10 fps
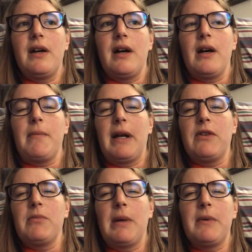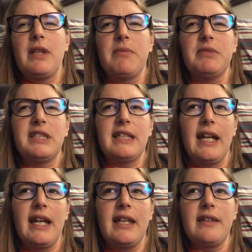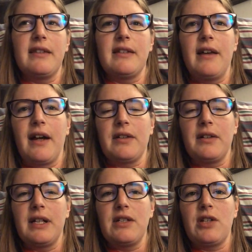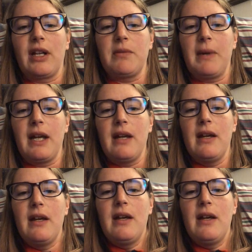I remember them saying that the doctor had checked my